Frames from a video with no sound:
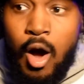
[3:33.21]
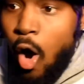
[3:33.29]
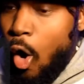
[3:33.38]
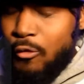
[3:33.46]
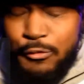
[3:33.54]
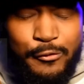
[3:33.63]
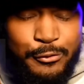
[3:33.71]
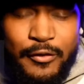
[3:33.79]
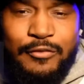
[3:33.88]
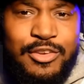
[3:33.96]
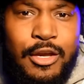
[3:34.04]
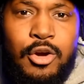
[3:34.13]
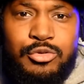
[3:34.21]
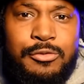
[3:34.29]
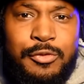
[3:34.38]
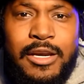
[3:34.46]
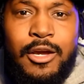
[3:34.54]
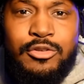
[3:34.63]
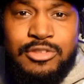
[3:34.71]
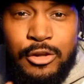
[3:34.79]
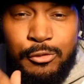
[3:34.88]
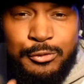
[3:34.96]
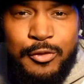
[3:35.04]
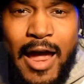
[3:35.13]
over 1,500 videos, and you
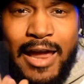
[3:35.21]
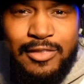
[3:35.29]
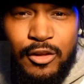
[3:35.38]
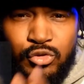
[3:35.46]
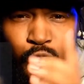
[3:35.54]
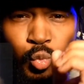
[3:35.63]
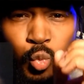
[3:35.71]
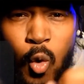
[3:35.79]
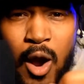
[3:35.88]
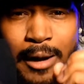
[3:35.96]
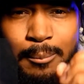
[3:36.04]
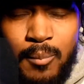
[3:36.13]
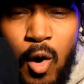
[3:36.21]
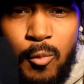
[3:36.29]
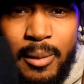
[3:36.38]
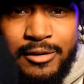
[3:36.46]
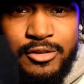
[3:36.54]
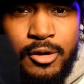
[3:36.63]
find this one moment,